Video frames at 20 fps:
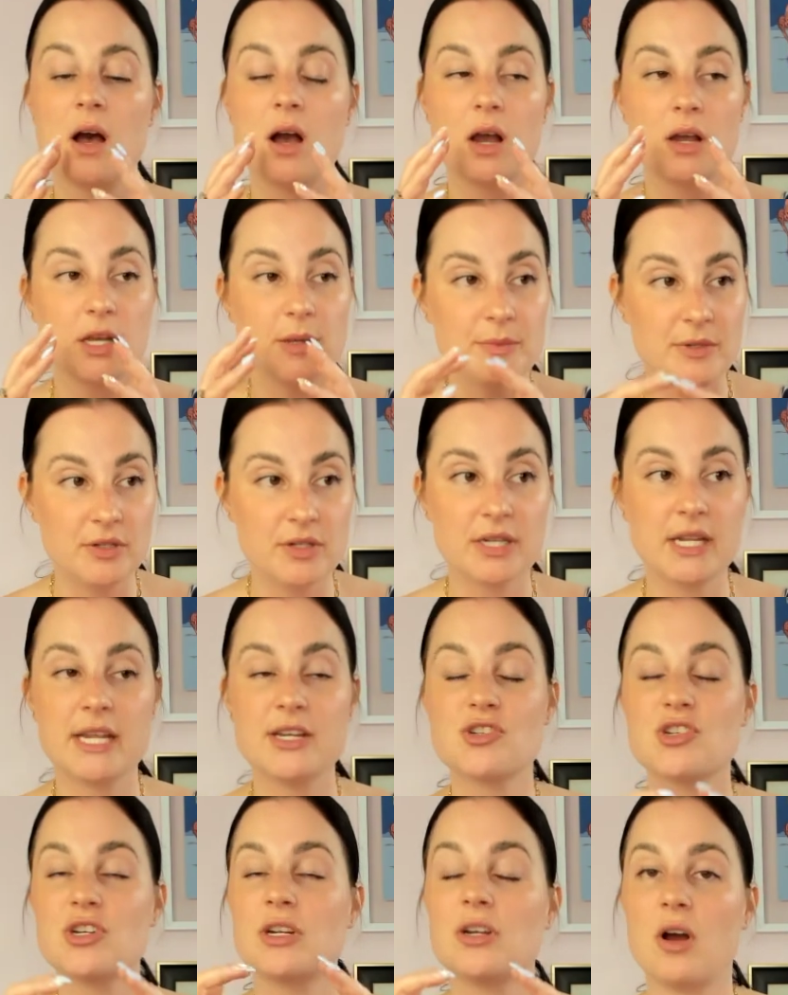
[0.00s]

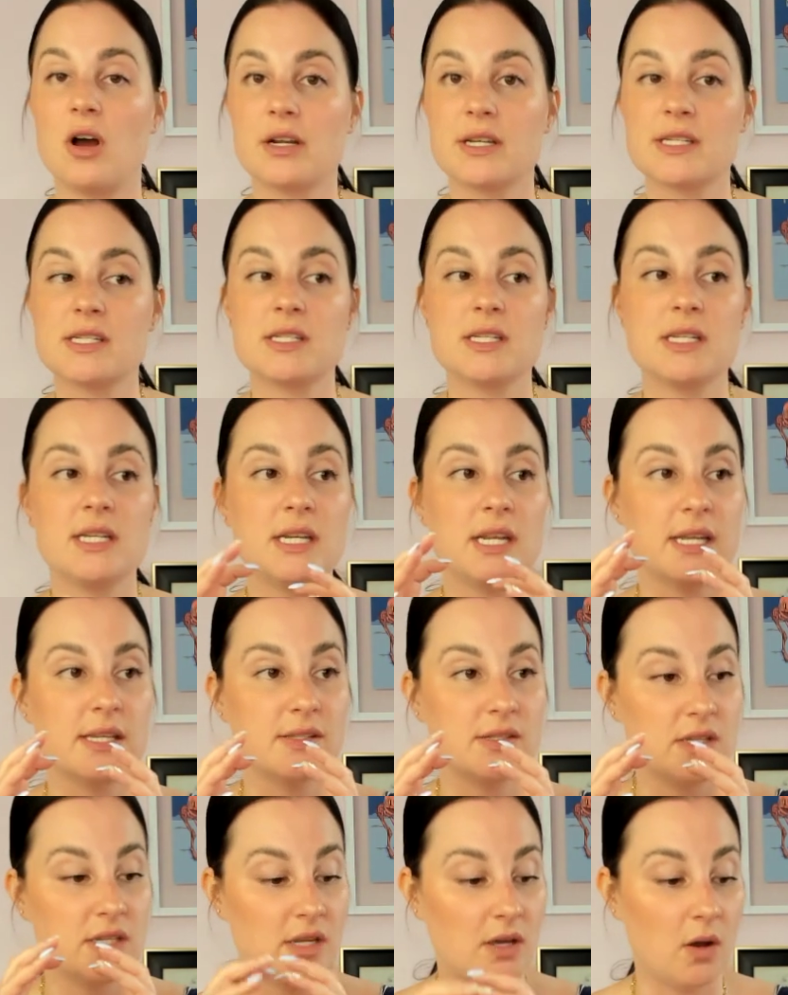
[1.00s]
Communication and honesty
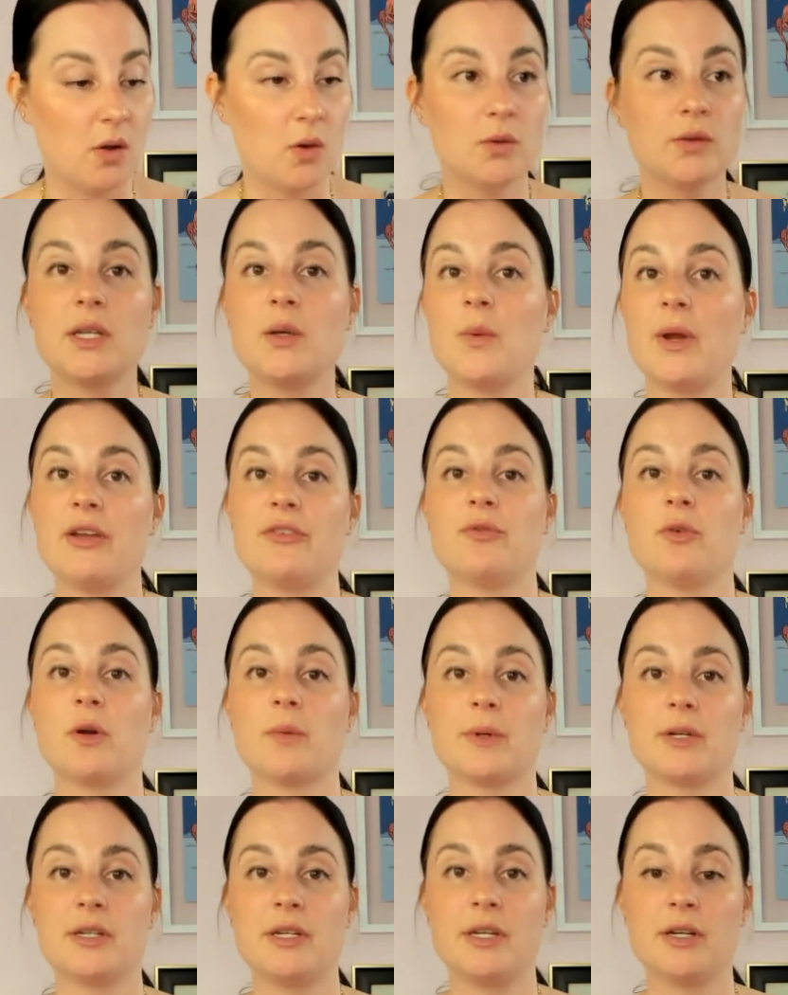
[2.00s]
is the only way
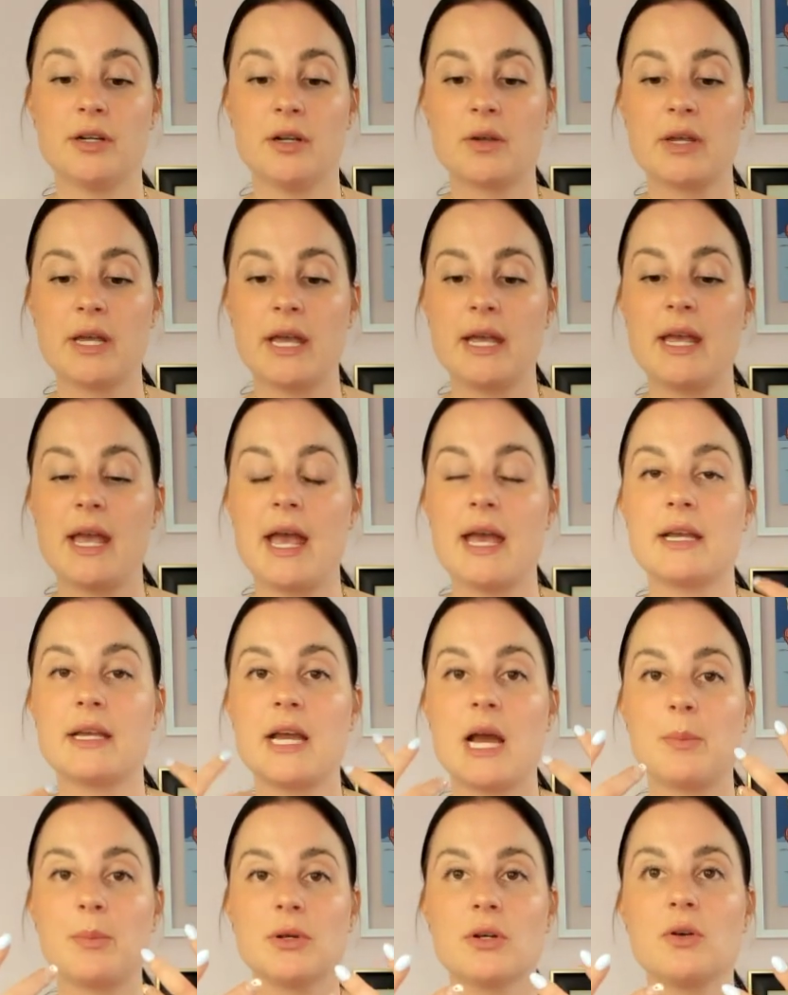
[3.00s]
forward here, okay? And
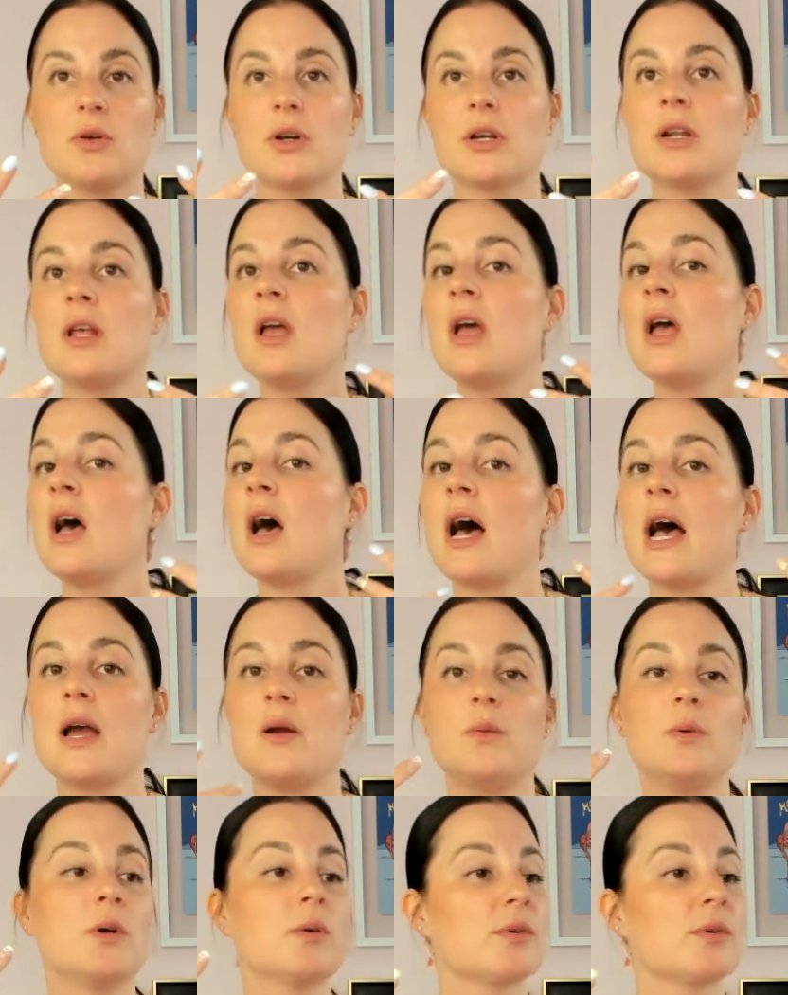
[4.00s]
Capricorn, I will